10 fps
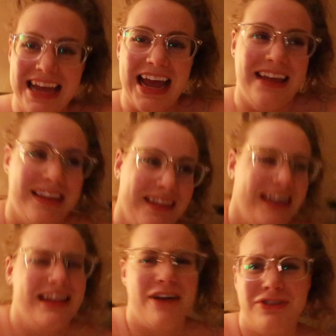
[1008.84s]
And then
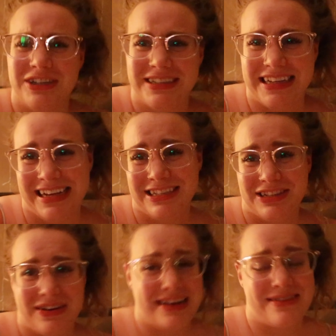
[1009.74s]
they left early,
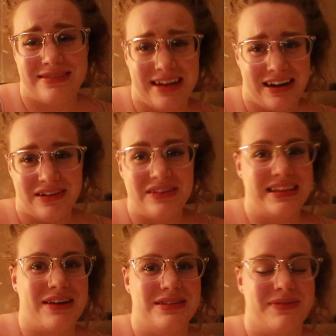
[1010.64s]
so I don't know what
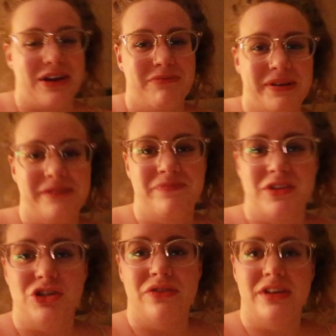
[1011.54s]
that was about. But
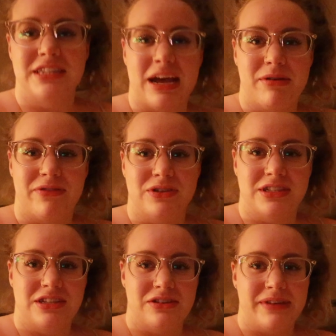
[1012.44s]
did you have a good time at
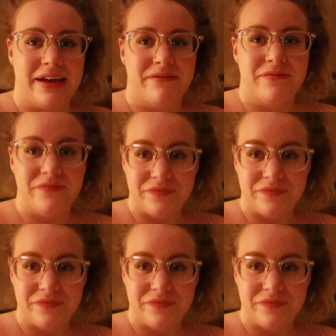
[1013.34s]
Frozen 2, babe?